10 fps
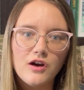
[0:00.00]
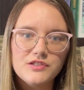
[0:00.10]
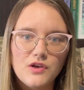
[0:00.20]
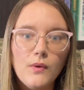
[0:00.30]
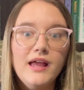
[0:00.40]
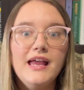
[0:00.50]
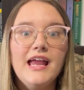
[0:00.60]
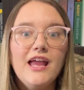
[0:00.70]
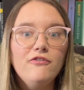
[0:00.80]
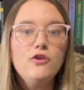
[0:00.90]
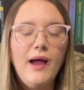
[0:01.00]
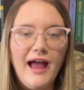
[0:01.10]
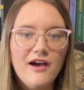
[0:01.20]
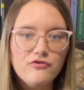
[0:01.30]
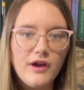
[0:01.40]
So if you
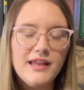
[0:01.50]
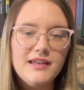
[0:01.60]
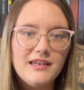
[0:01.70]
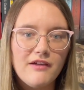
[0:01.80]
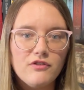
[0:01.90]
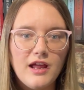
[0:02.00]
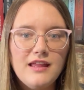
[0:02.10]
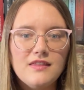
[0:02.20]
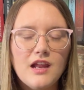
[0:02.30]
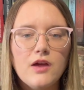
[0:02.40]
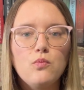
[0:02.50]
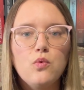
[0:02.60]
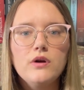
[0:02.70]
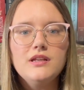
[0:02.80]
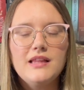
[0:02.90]
have read Nevernight, then I
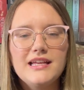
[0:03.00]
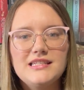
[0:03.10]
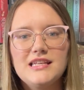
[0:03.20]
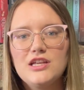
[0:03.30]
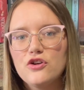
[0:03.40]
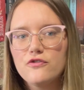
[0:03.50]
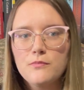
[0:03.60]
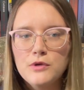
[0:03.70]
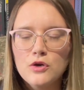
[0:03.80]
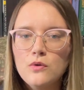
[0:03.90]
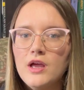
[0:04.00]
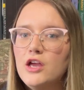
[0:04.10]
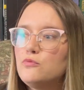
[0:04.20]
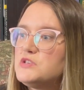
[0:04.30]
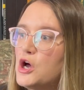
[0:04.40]
would like to hear from you.
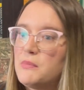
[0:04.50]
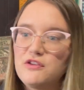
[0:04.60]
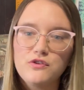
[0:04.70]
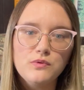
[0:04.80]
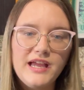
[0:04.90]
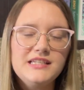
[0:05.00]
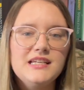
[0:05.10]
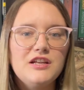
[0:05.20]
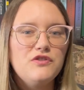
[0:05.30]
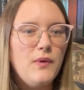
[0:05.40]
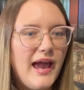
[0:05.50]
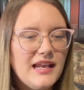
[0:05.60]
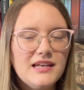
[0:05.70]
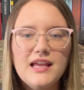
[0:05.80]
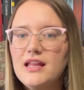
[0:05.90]
Tell me if you liked it, if you
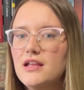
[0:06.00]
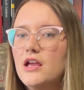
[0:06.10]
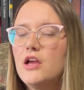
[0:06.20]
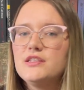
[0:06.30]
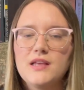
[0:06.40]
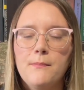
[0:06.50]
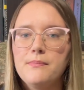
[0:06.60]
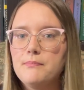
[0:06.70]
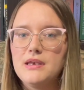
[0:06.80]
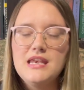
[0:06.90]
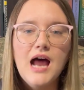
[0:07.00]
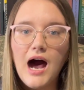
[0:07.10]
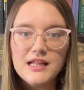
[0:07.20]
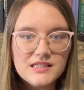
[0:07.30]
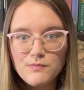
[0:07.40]
hated it, some
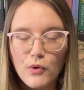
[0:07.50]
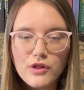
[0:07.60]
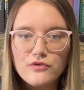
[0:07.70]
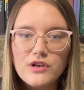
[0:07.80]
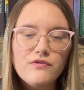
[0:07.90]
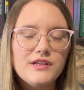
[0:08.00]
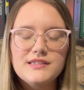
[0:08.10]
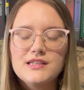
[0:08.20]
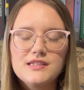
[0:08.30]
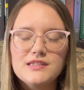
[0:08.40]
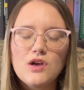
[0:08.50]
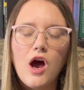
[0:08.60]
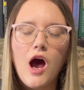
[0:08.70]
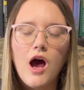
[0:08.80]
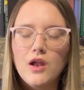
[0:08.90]
non-spoilery reasons
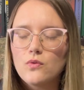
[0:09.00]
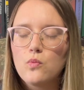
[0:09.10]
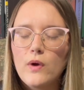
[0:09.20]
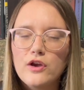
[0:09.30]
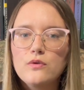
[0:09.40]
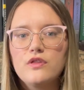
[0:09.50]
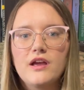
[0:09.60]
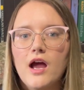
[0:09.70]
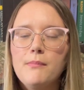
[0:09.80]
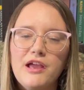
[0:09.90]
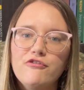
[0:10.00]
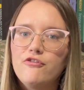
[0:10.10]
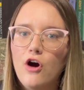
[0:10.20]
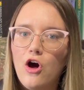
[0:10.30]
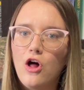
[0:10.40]
on where you think I might
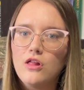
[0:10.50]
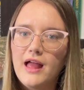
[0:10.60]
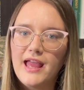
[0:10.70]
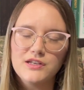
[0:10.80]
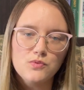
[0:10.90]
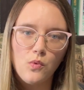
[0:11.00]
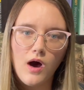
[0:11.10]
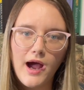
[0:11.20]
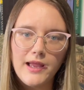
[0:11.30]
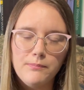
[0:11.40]
fall and why.